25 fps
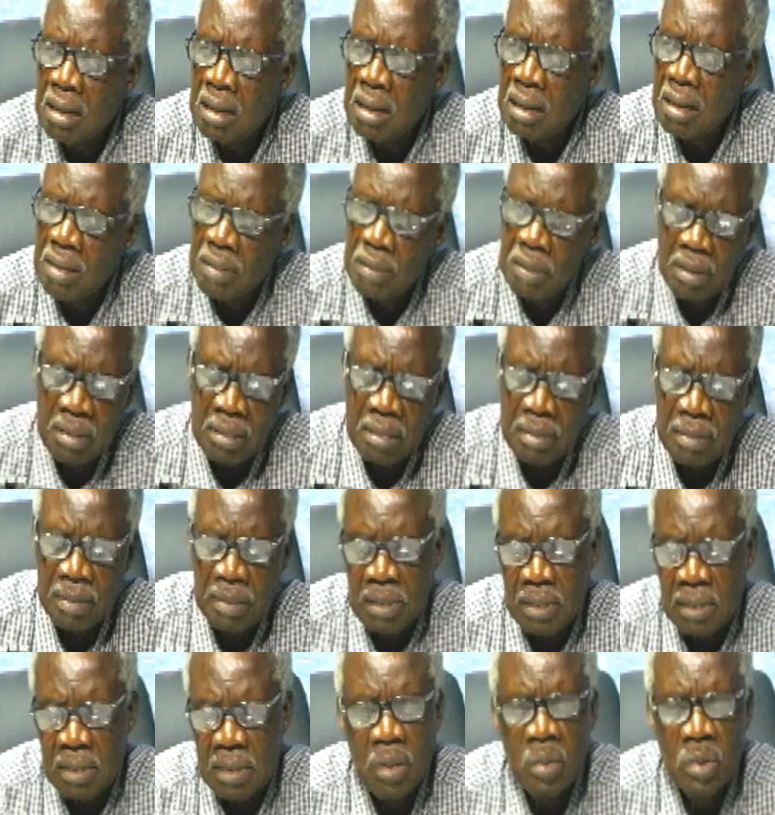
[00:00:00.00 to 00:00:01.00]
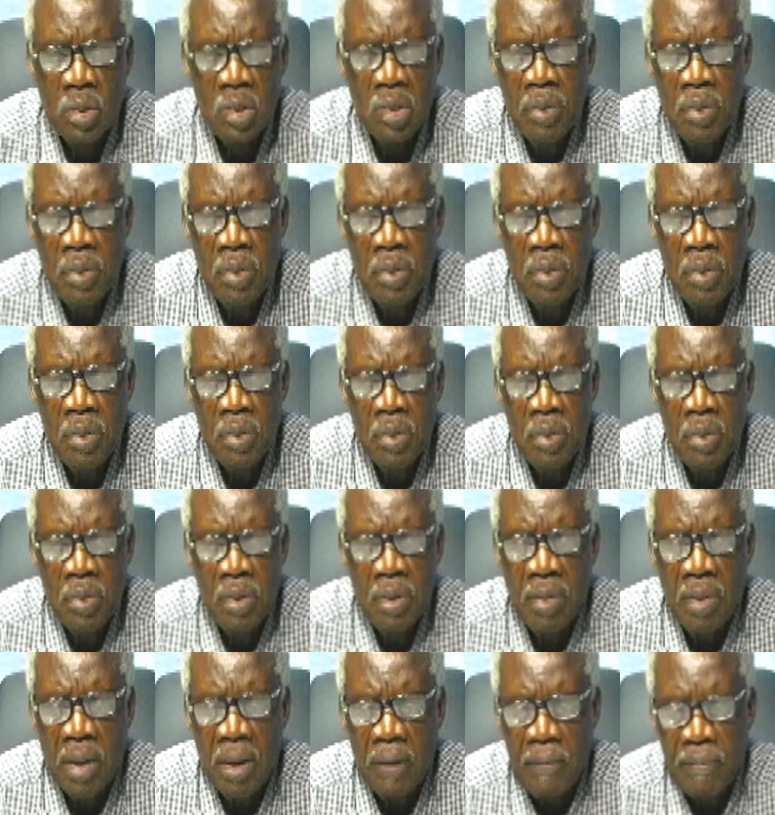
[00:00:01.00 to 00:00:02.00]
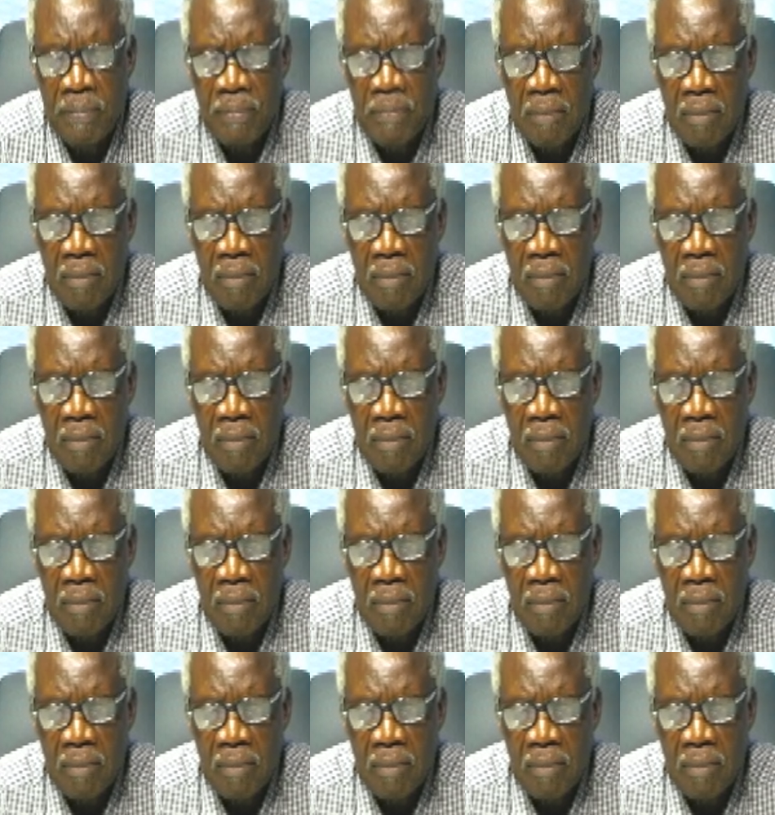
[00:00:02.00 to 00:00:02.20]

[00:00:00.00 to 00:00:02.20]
I want to mean here.